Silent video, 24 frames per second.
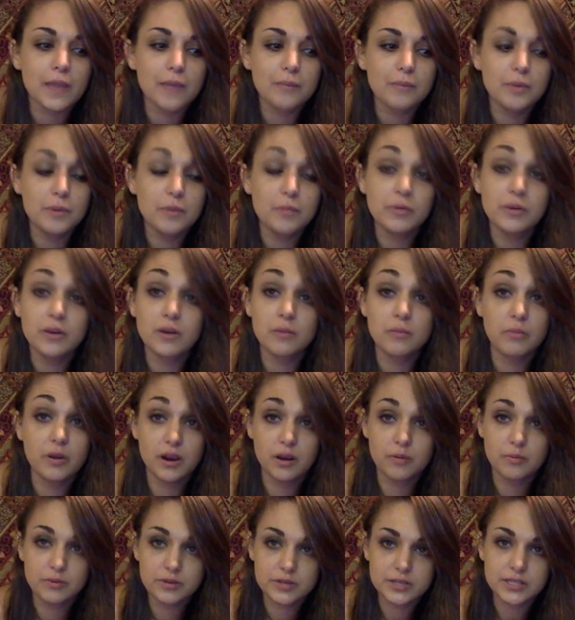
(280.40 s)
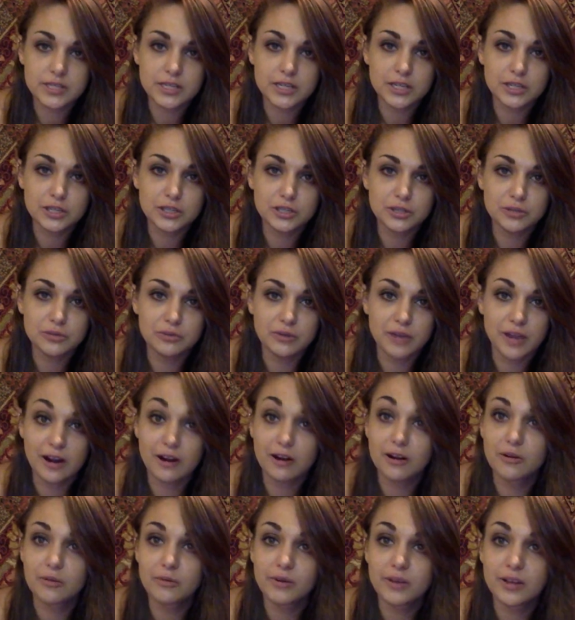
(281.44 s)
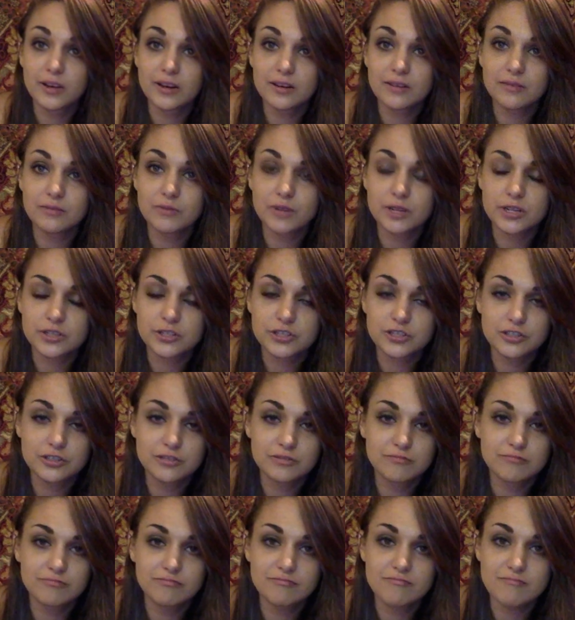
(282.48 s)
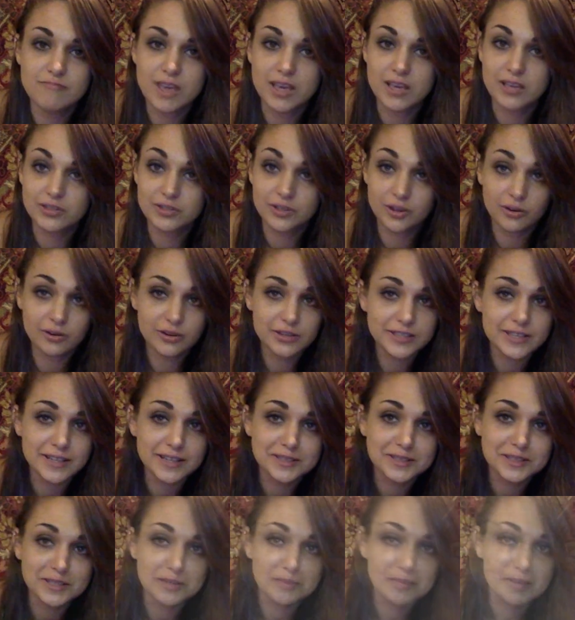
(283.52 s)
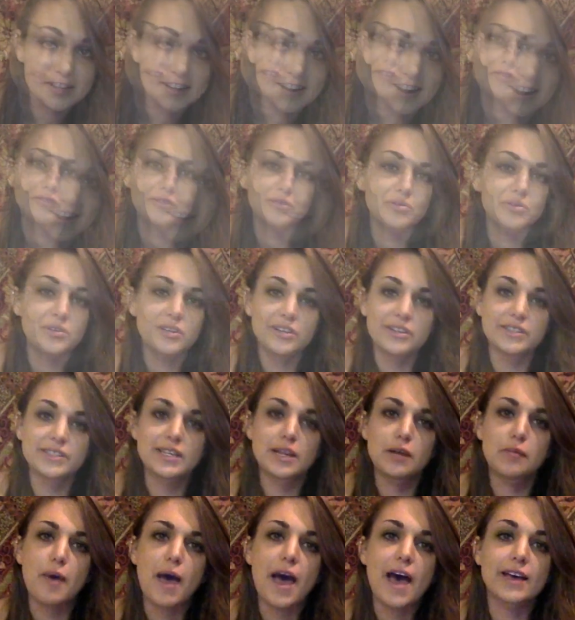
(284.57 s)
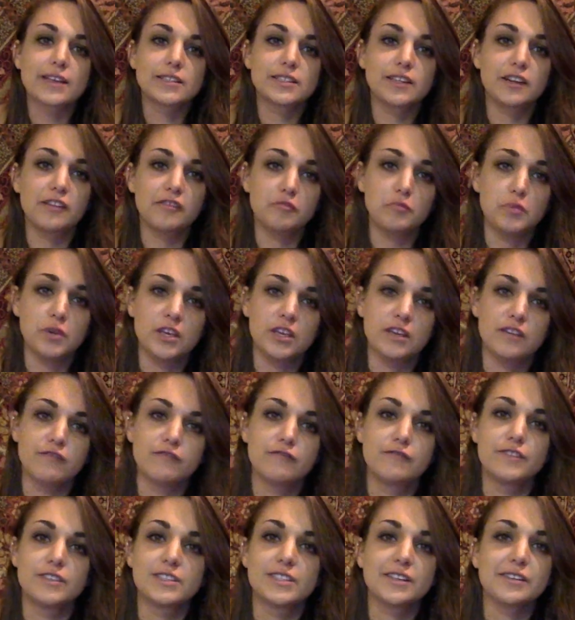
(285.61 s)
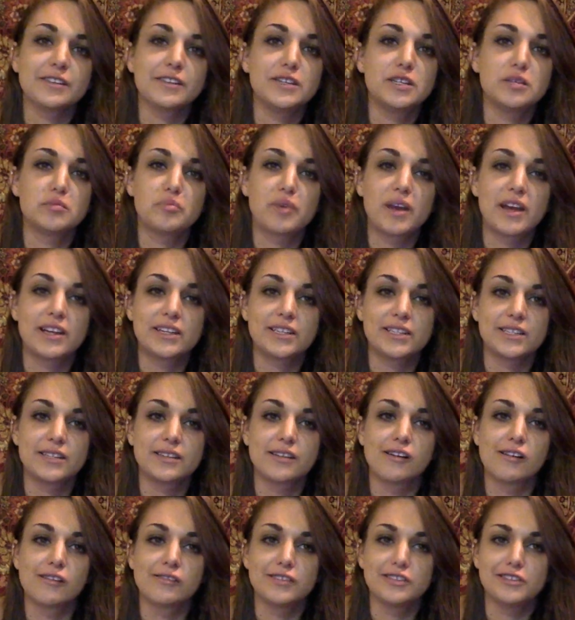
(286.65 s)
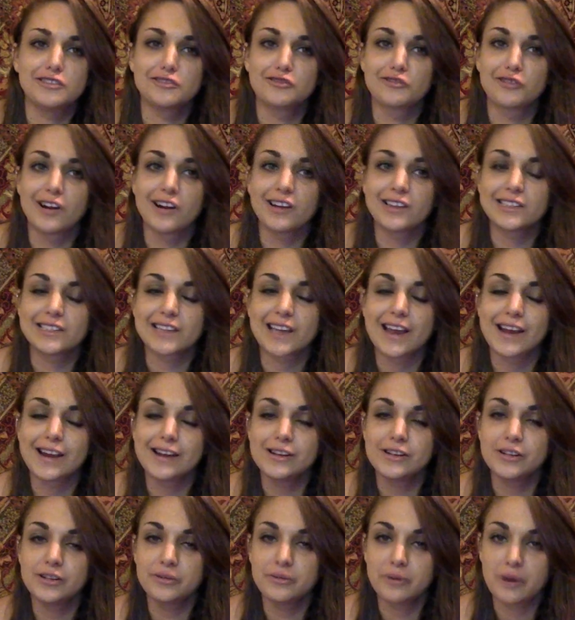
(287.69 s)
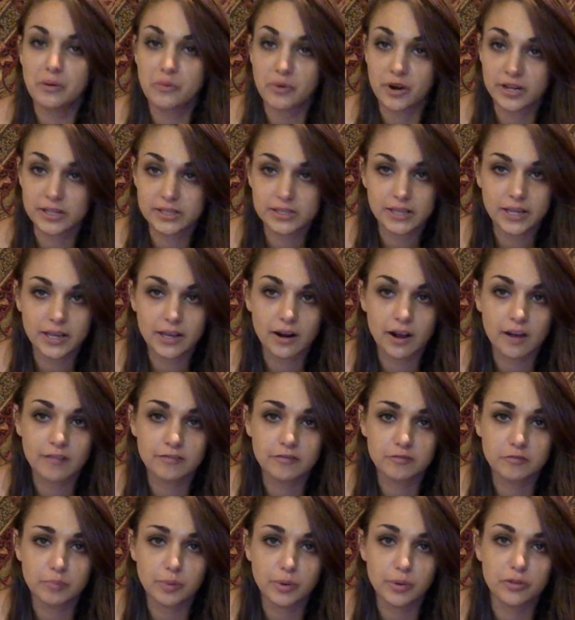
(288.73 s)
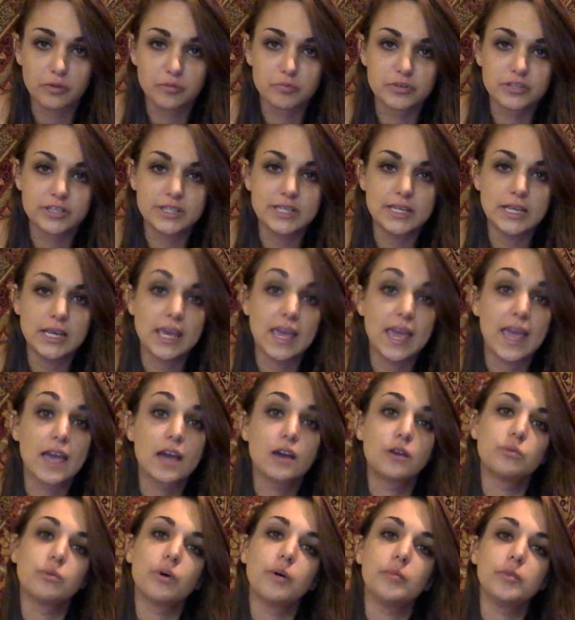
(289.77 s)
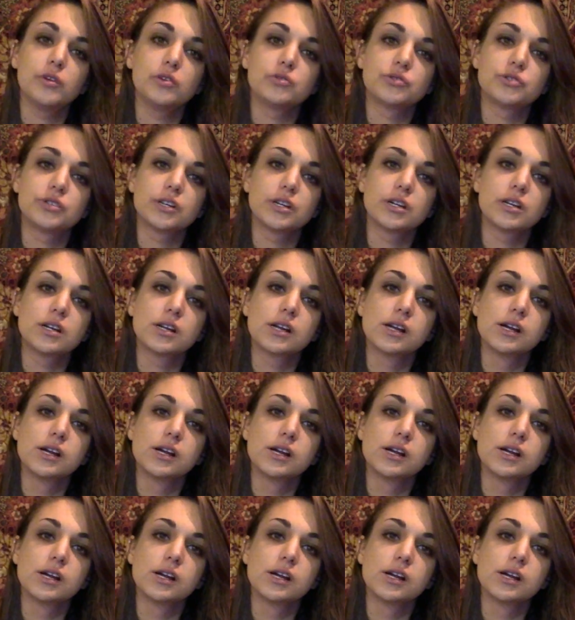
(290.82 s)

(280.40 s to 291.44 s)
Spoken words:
People compare Pristiq to heroin, which makes total sense to me now. After a few years had passed of being physically dependent on these drugs, I knew I wanted to get off of both Pristiq and Wellbutrin.